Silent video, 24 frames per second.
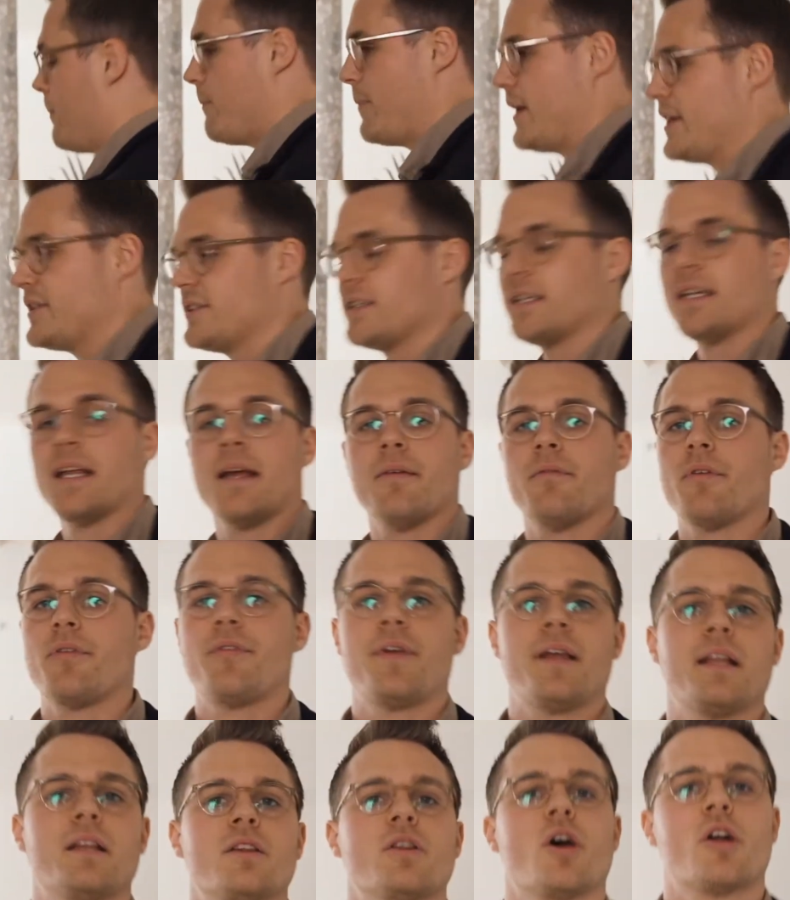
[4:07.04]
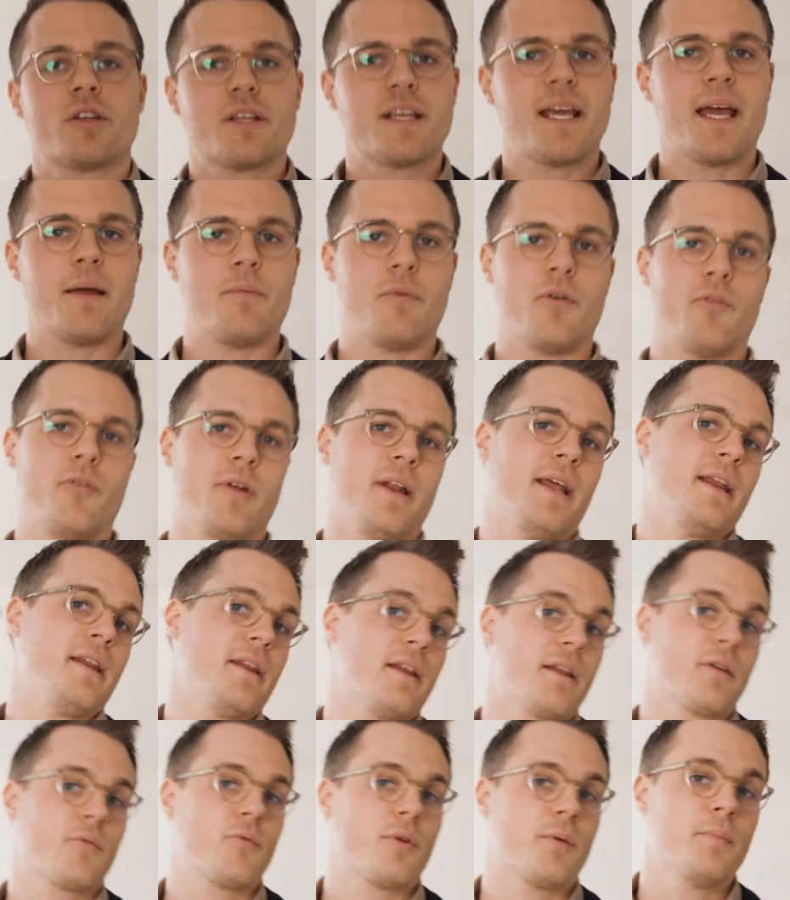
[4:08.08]
basically everything not camera
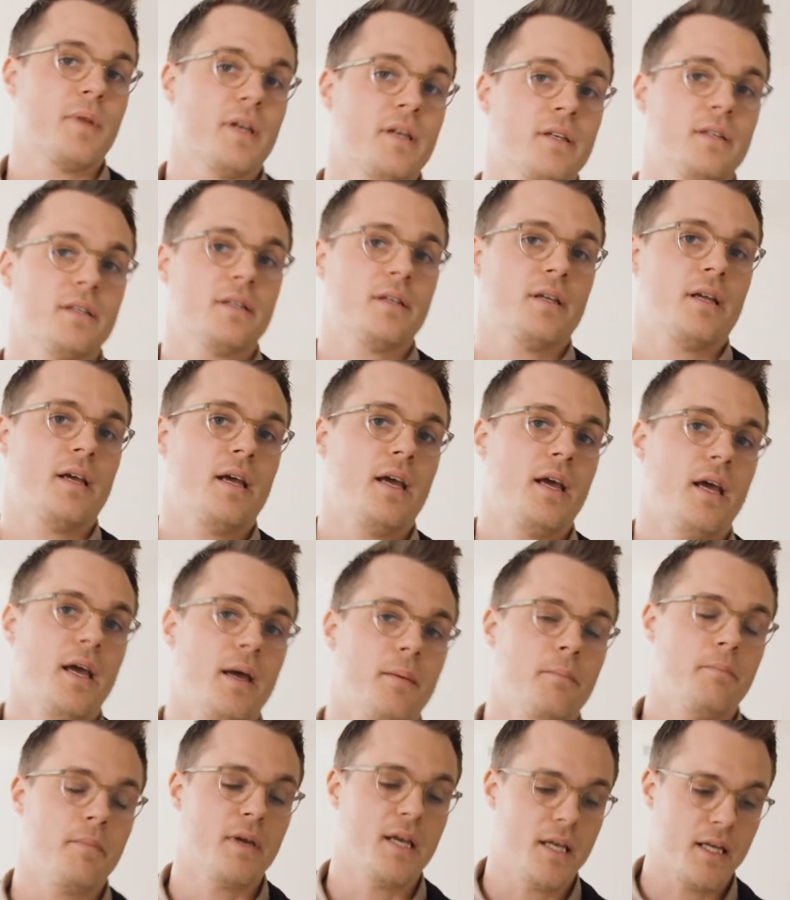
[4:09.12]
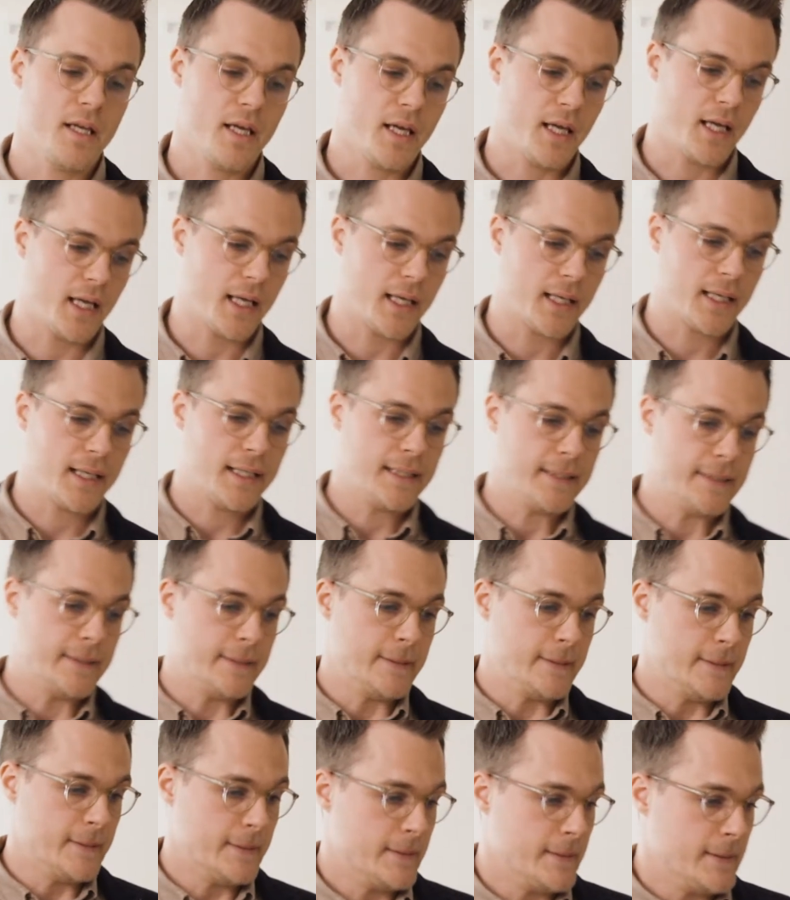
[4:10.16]
related equipment, meaning
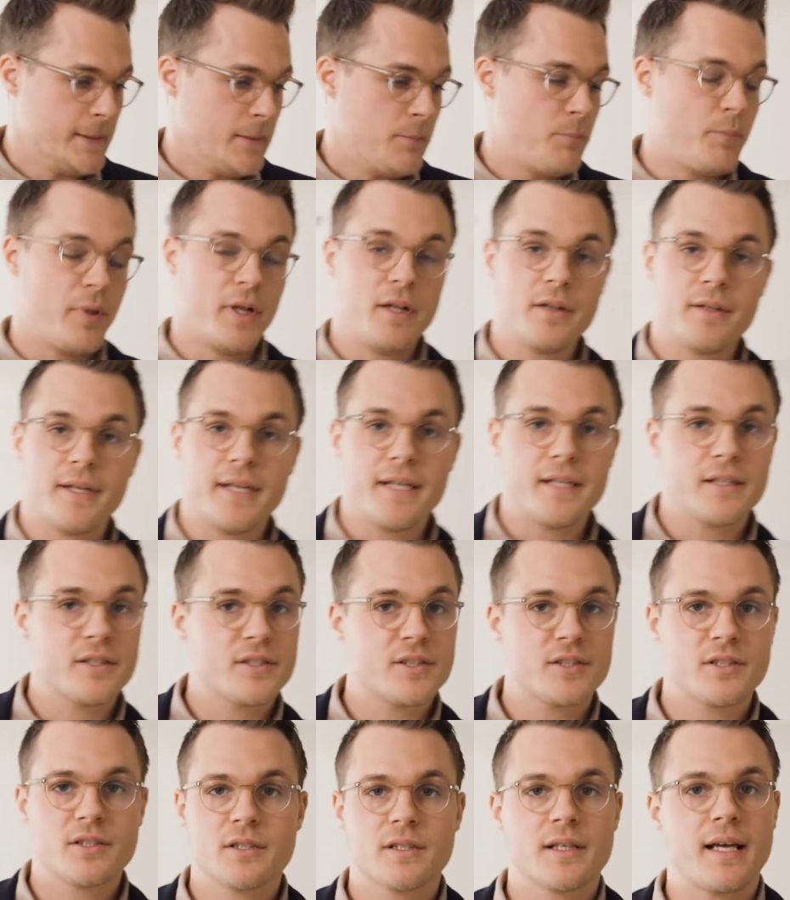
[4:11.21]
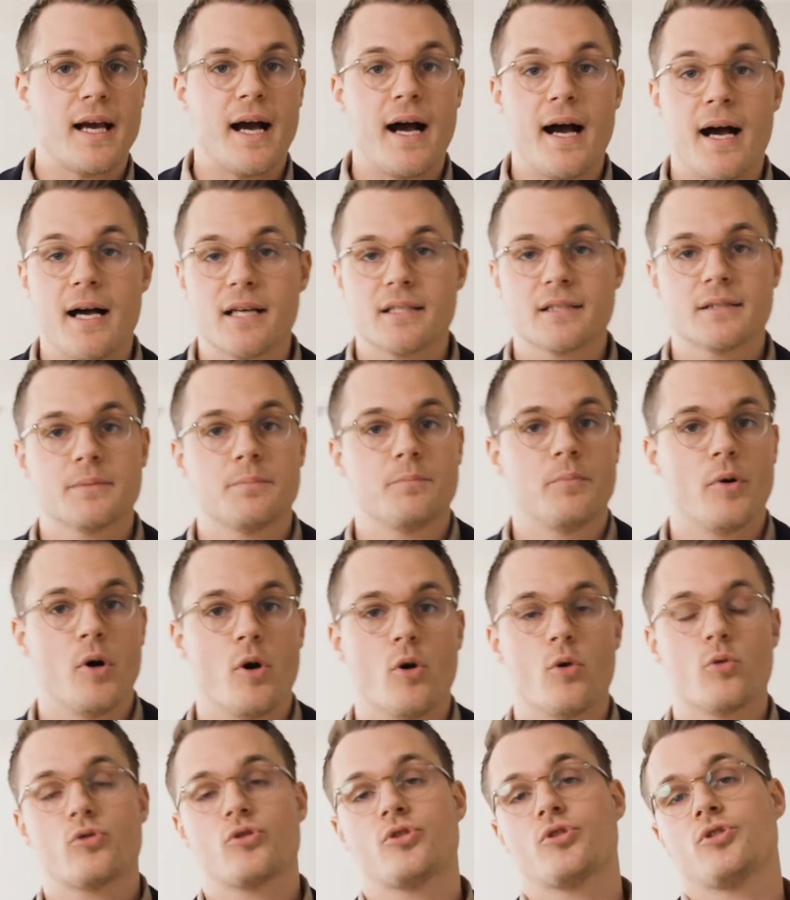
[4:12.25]
buildings, cars,
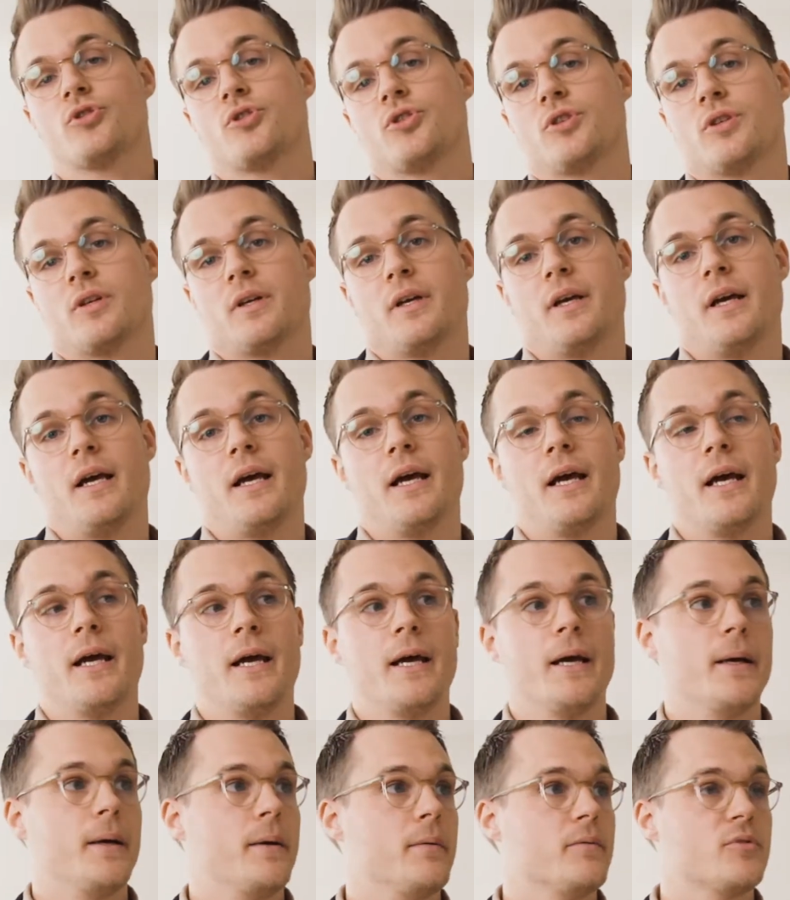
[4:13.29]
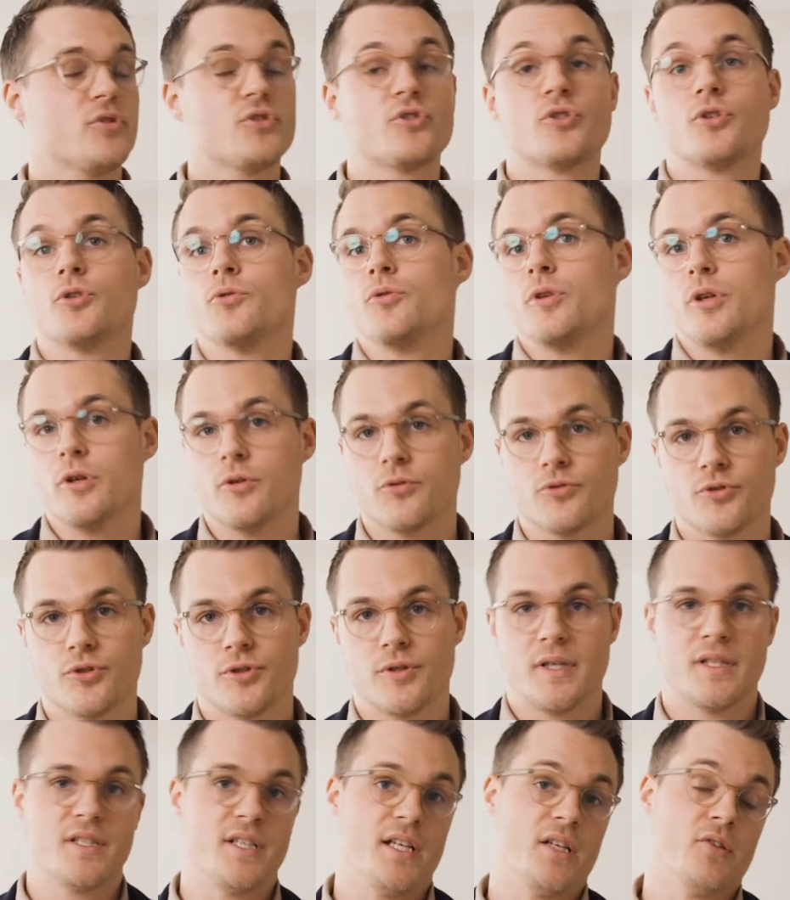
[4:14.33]
boats,
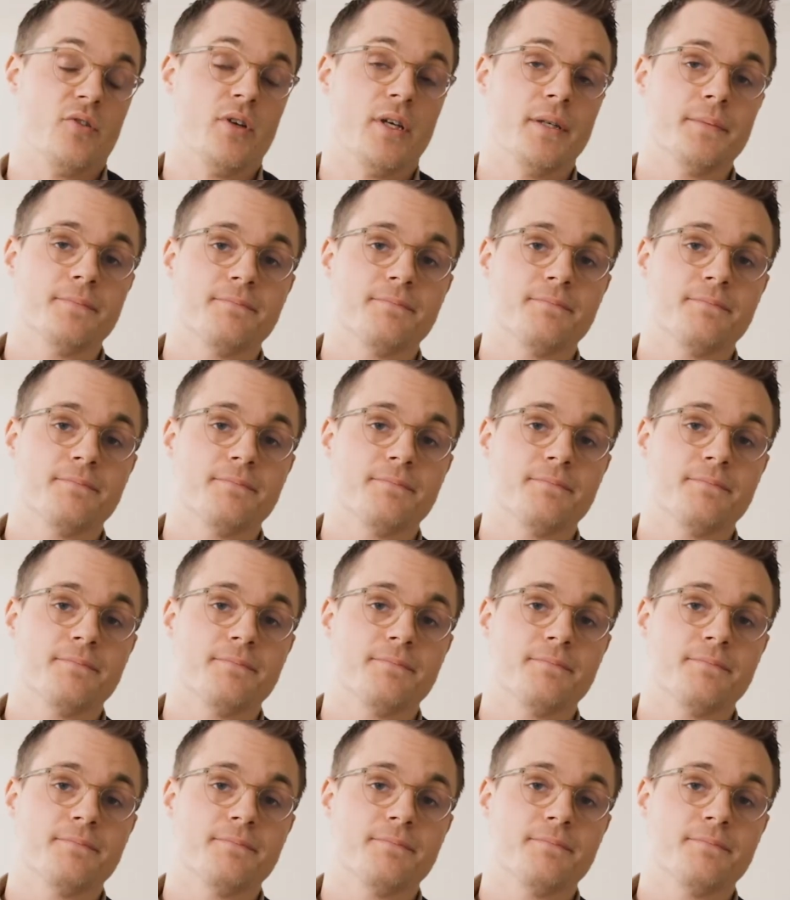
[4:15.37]
studios, etc.